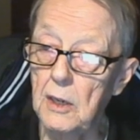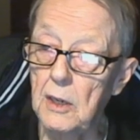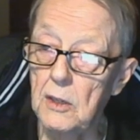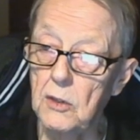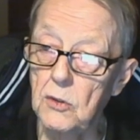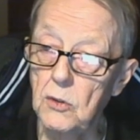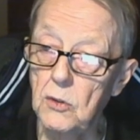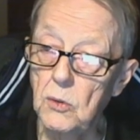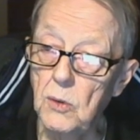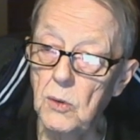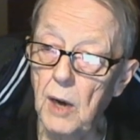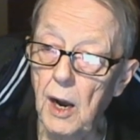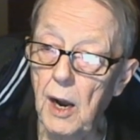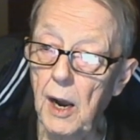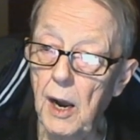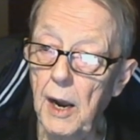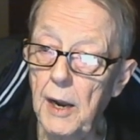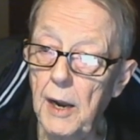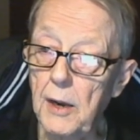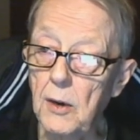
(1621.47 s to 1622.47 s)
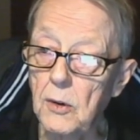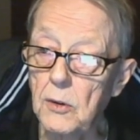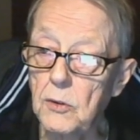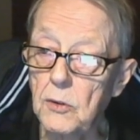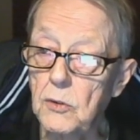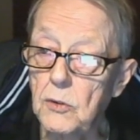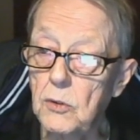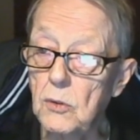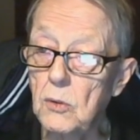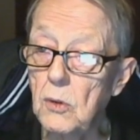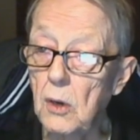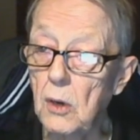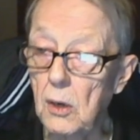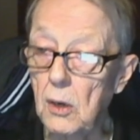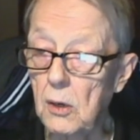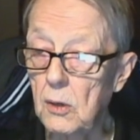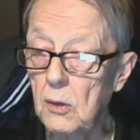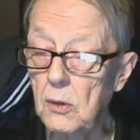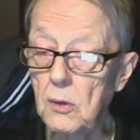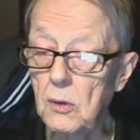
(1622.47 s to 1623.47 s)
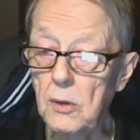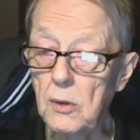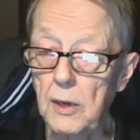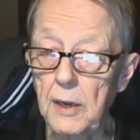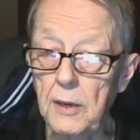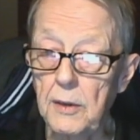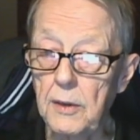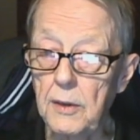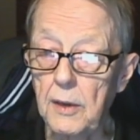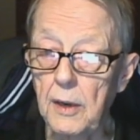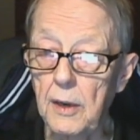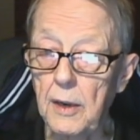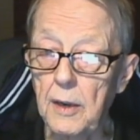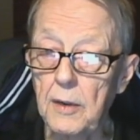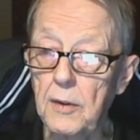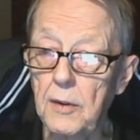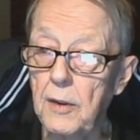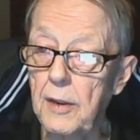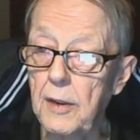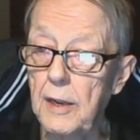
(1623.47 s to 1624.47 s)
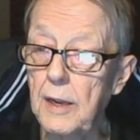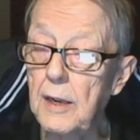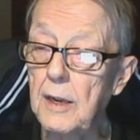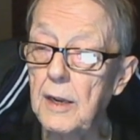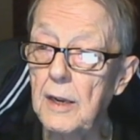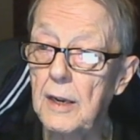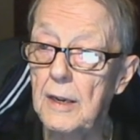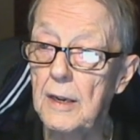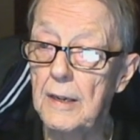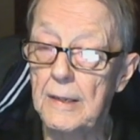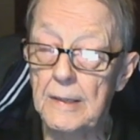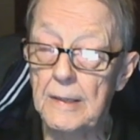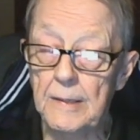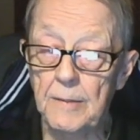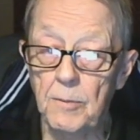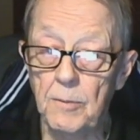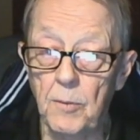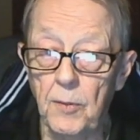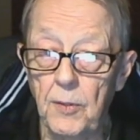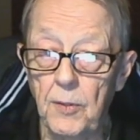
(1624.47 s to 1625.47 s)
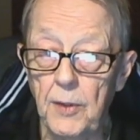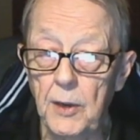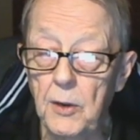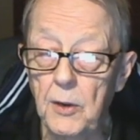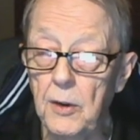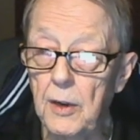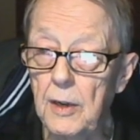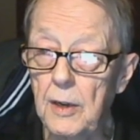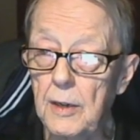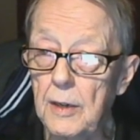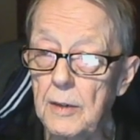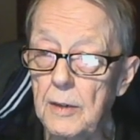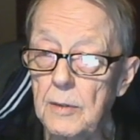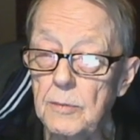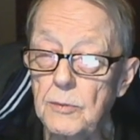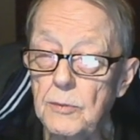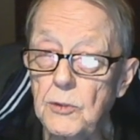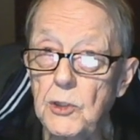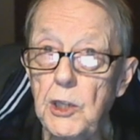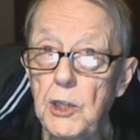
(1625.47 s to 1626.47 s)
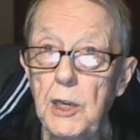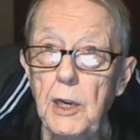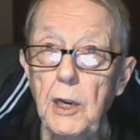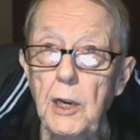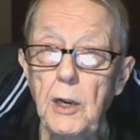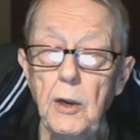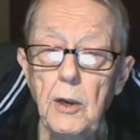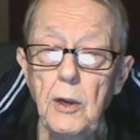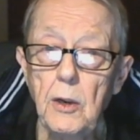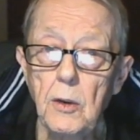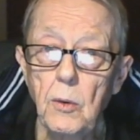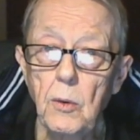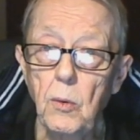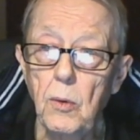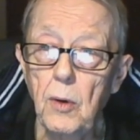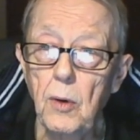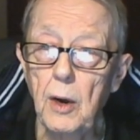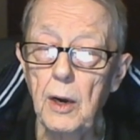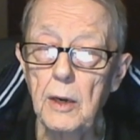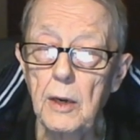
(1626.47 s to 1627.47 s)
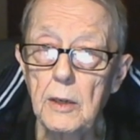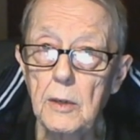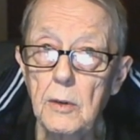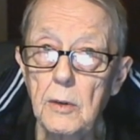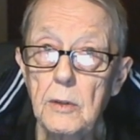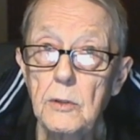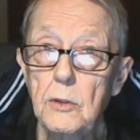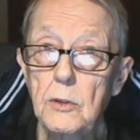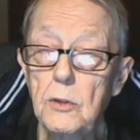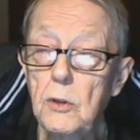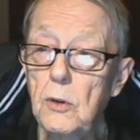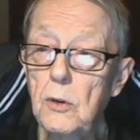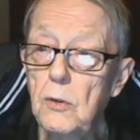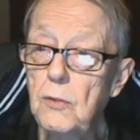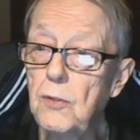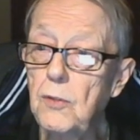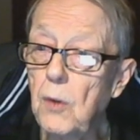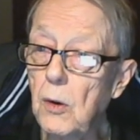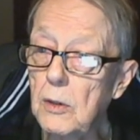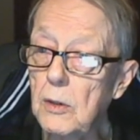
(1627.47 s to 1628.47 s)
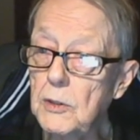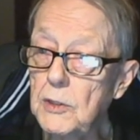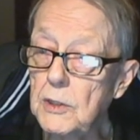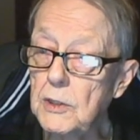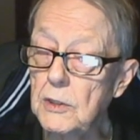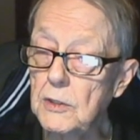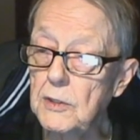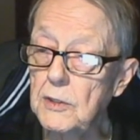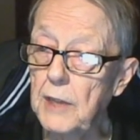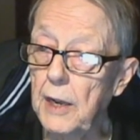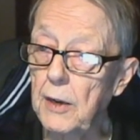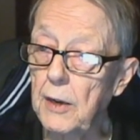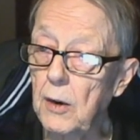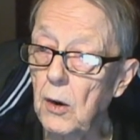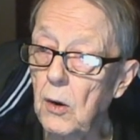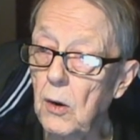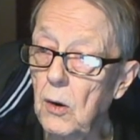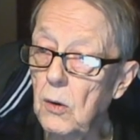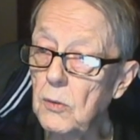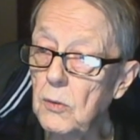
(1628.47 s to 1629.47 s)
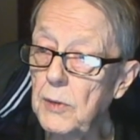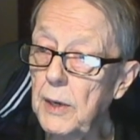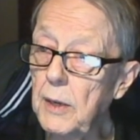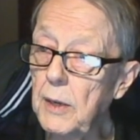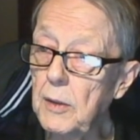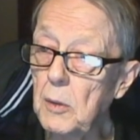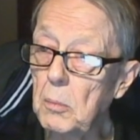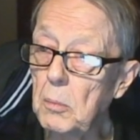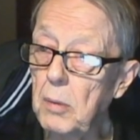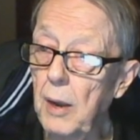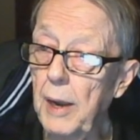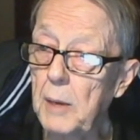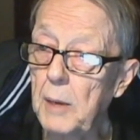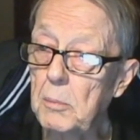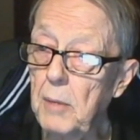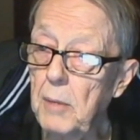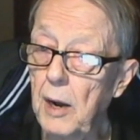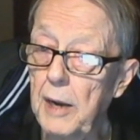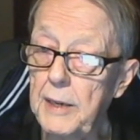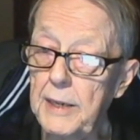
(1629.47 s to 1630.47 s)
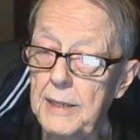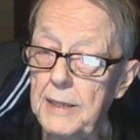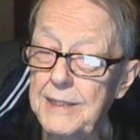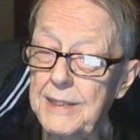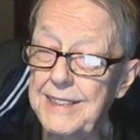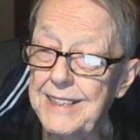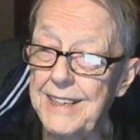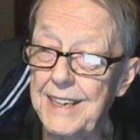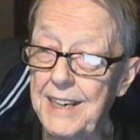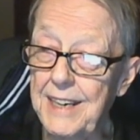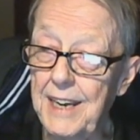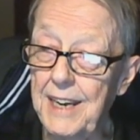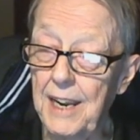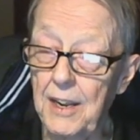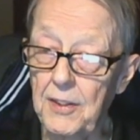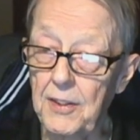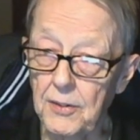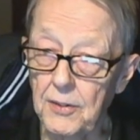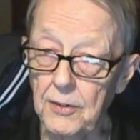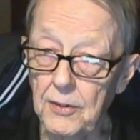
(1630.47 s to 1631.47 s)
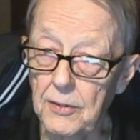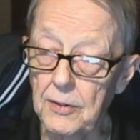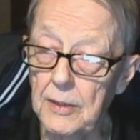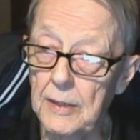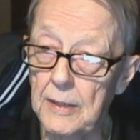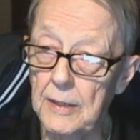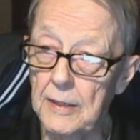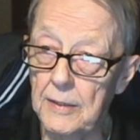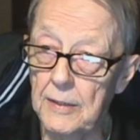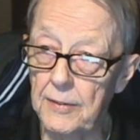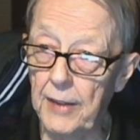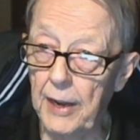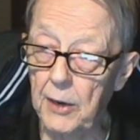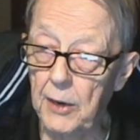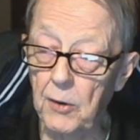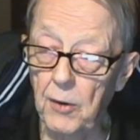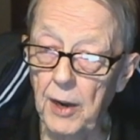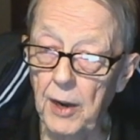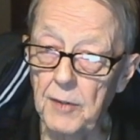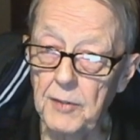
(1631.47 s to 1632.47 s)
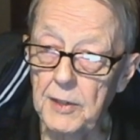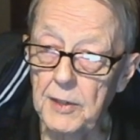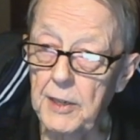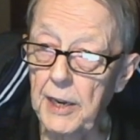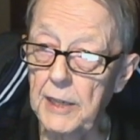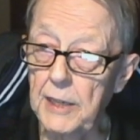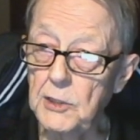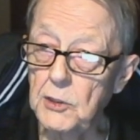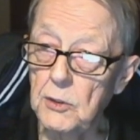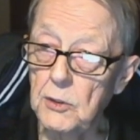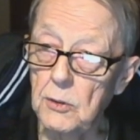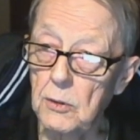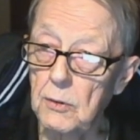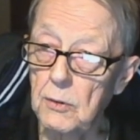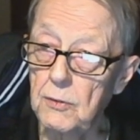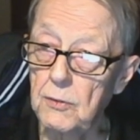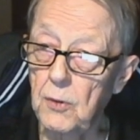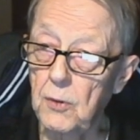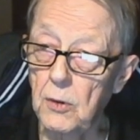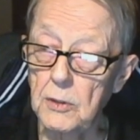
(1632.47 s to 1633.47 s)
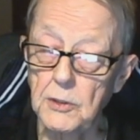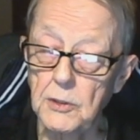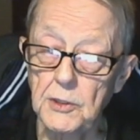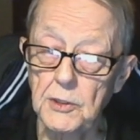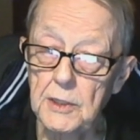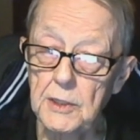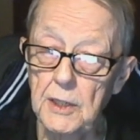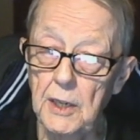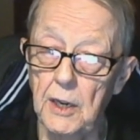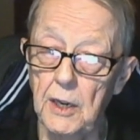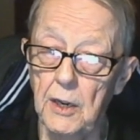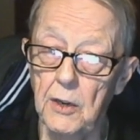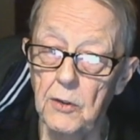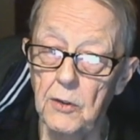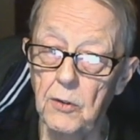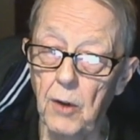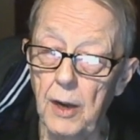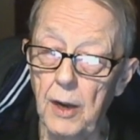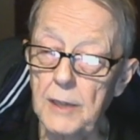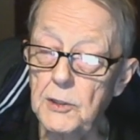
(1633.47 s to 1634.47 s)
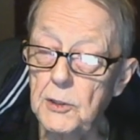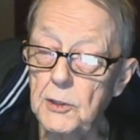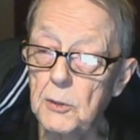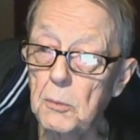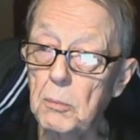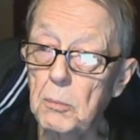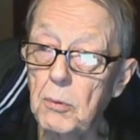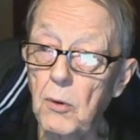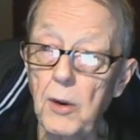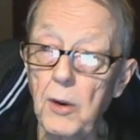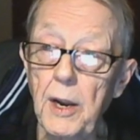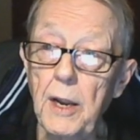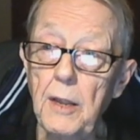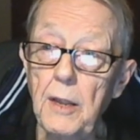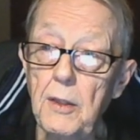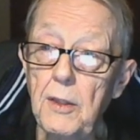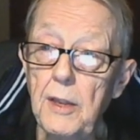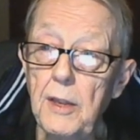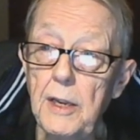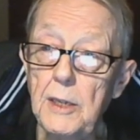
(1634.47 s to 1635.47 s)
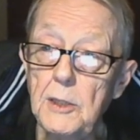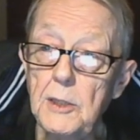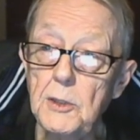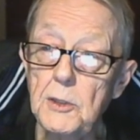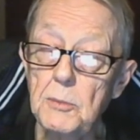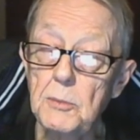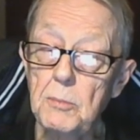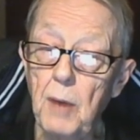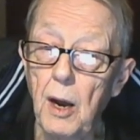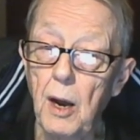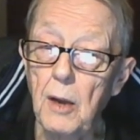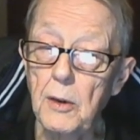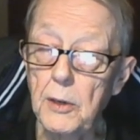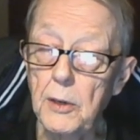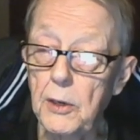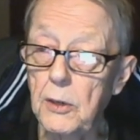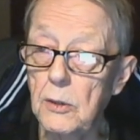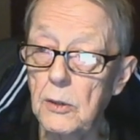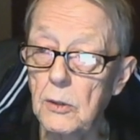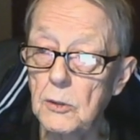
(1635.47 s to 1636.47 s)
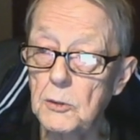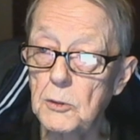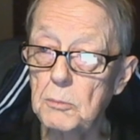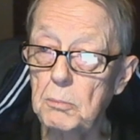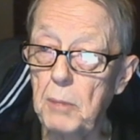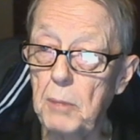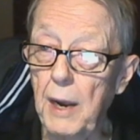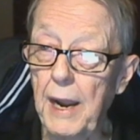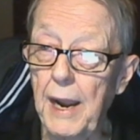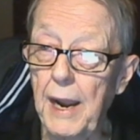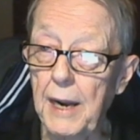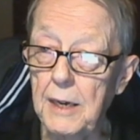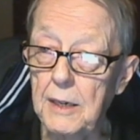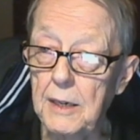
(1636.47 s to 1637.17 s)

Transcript: too high or too low, and, and the the uh, G uh, two forces that are holding the black body together, that gravitational force tries to bring these molecules back